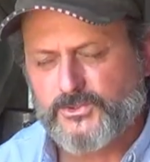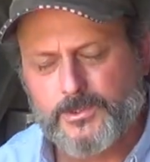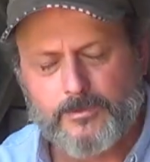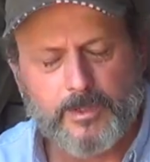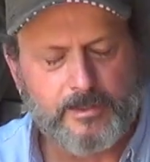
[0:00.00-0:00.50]

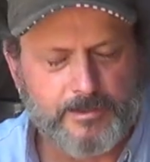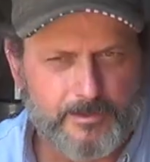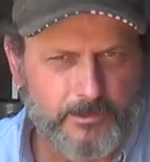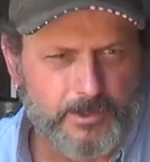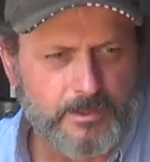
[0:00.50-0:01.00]
tree rail
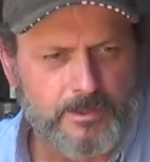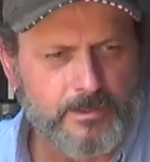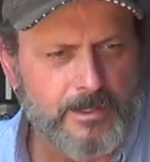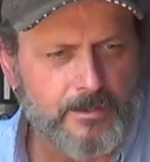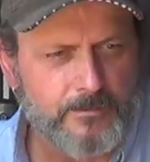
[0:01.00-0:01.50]
that I'm working
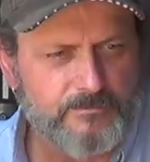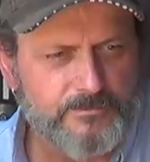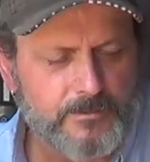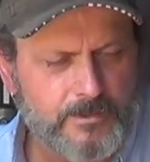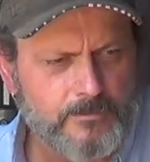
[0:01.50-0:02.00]
on now and a
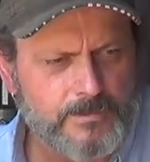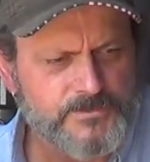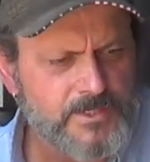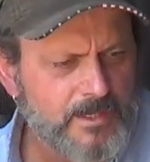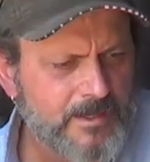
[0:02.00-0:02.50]
few other
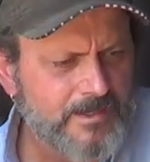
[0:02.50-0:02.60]
ones.